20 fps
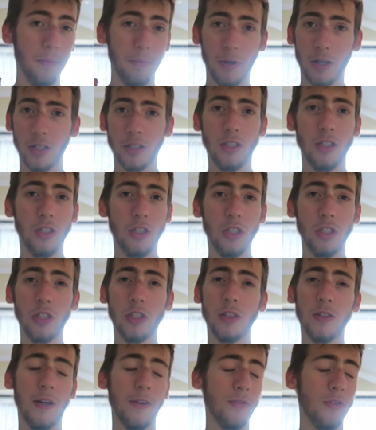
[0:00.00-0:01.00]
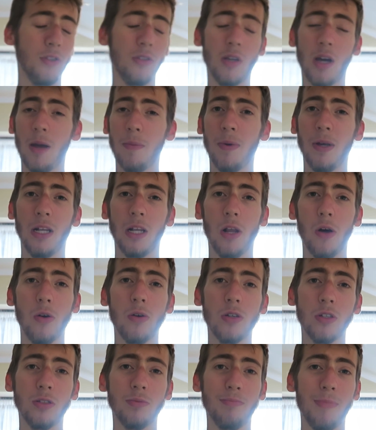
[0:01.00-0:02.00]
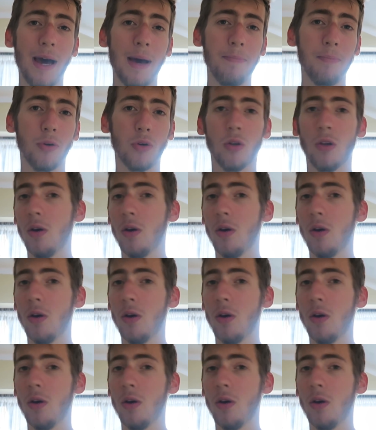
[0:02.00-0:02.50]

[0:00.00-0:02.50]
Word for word: because you just have to type in Locus Map or